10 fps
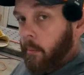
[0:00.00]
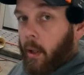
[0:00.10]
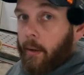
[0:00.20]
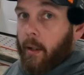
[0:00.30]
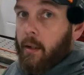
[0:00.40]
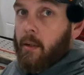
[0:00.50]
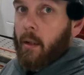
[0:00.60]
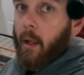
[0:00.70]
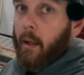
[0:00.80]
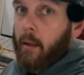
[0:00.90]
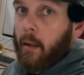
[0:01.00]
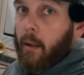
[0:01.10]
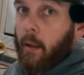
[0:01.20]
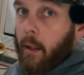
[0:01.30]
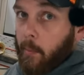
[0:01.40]
bought this at
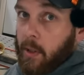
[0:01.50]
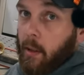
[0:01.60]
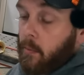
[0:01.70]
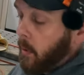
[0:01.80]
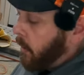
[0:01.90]
uh, Amazon as well.